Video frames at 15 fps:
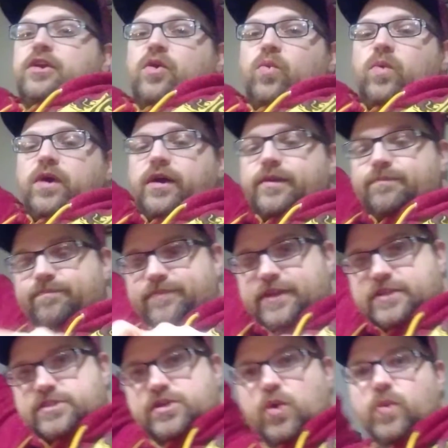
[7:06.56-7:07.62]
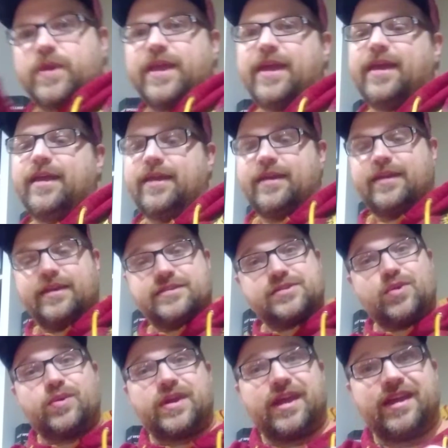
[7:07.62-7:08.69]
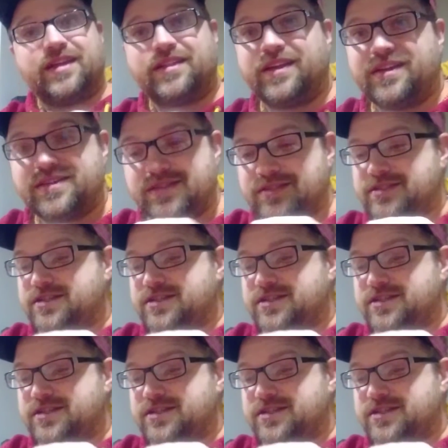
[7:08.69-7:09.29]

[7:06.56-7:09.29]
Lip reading: know what? It's okay. It's okay, ladies and